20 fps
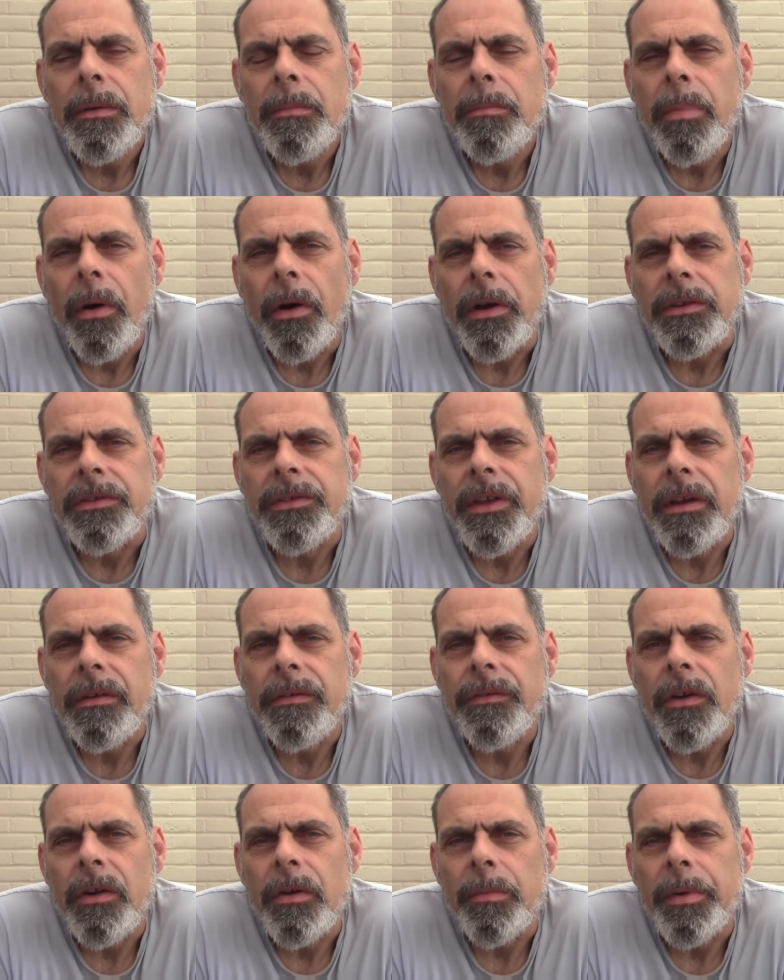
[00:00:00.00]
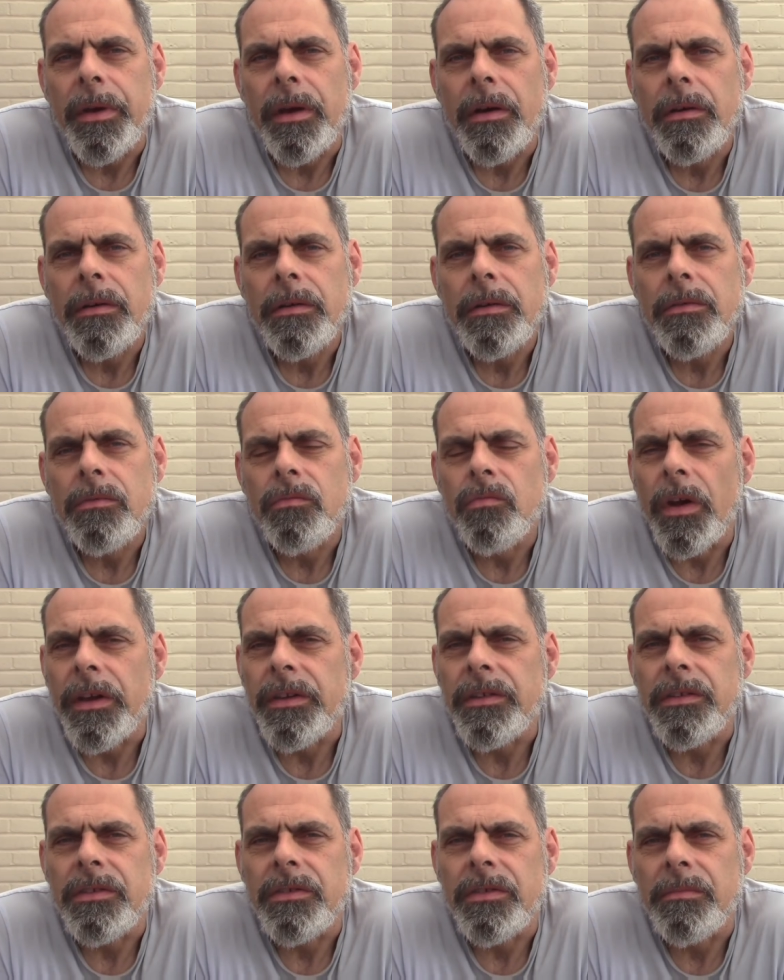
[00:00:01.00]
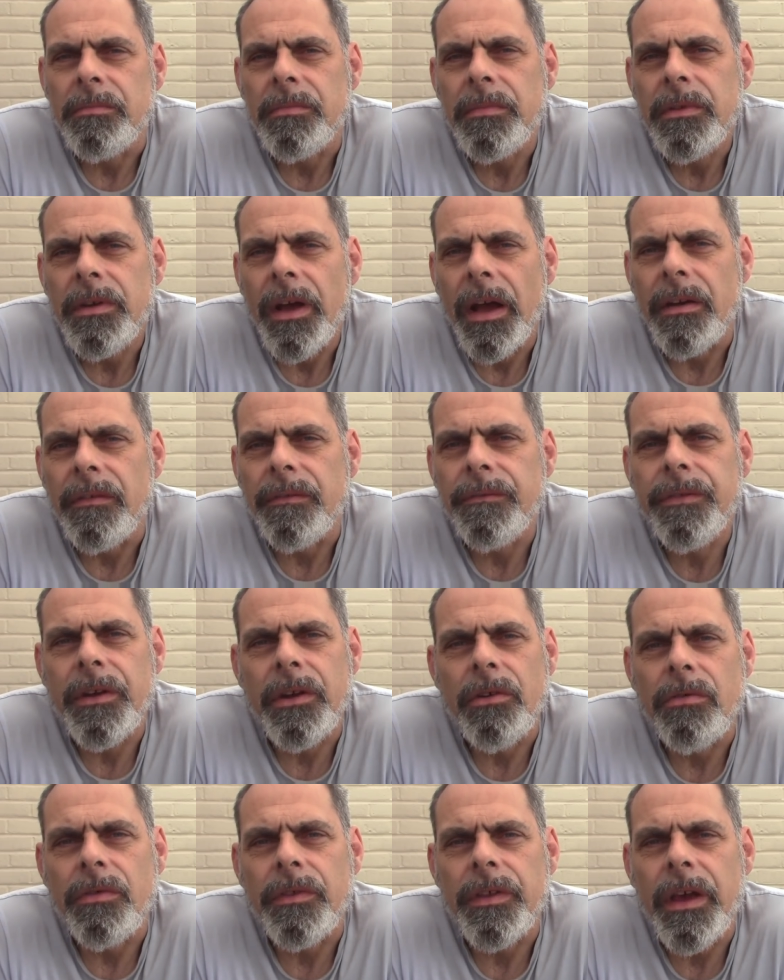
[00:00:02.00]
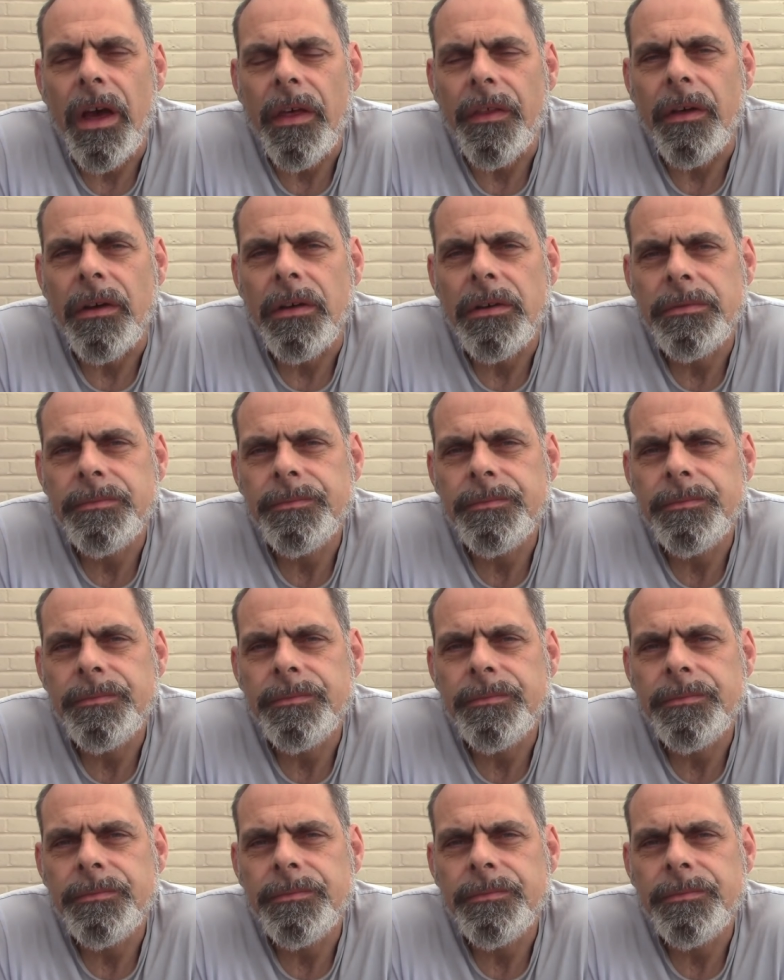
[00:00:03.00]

by xenophobia, racism and fear of the other.